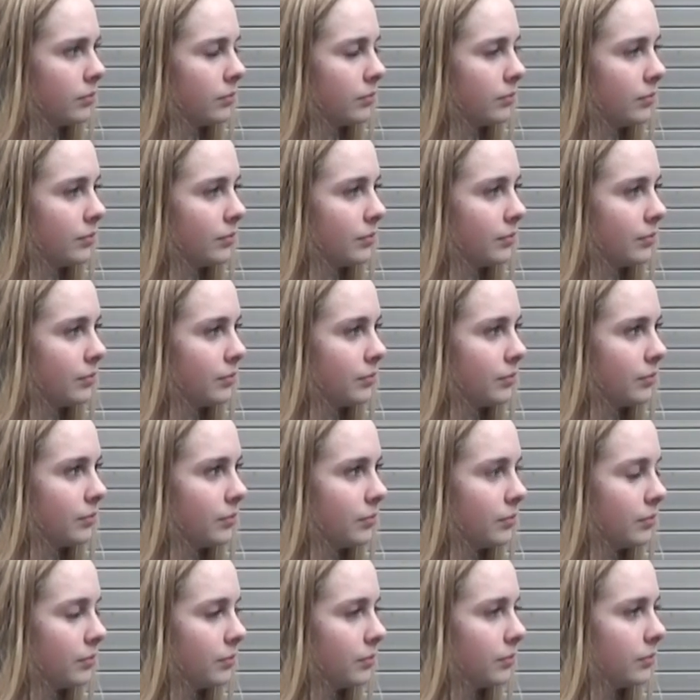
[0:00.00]

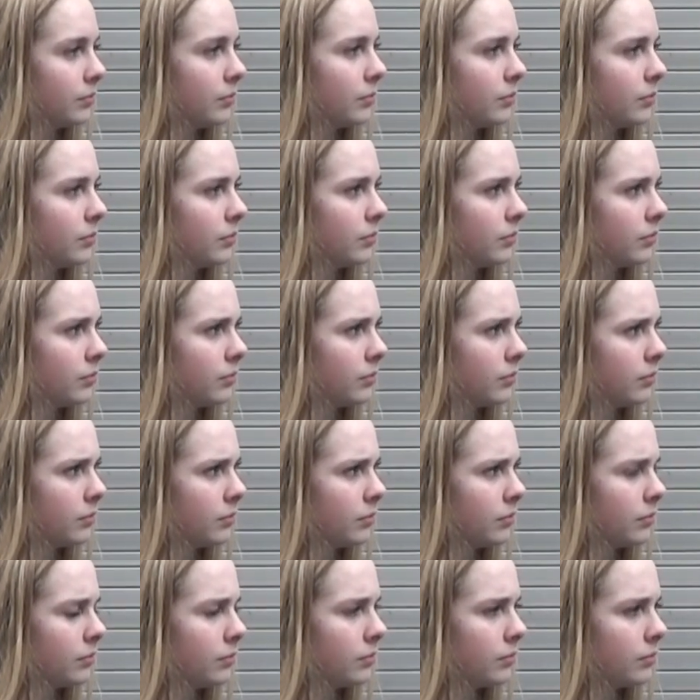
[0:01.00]

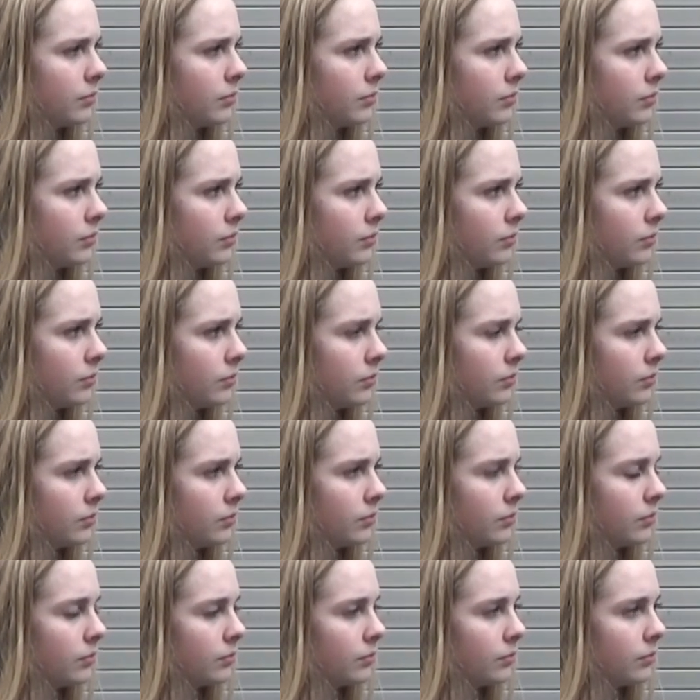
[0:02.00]

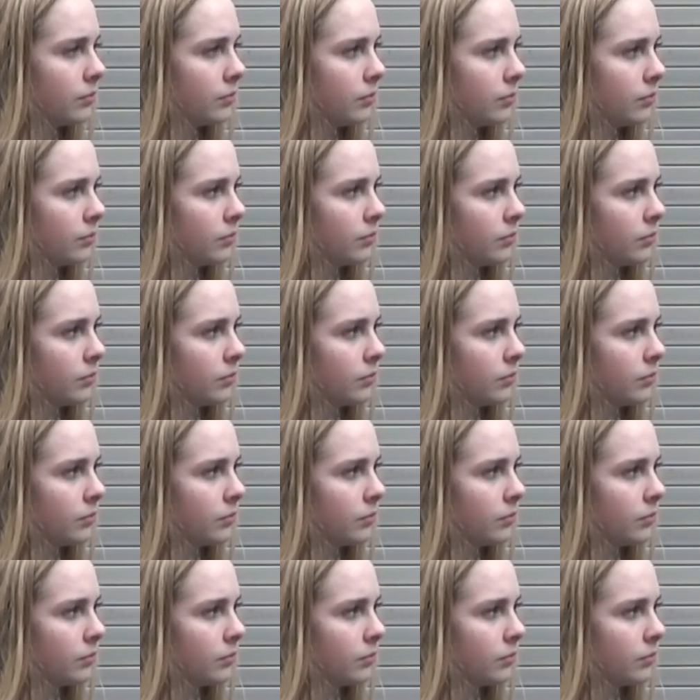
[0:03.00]
[no speech]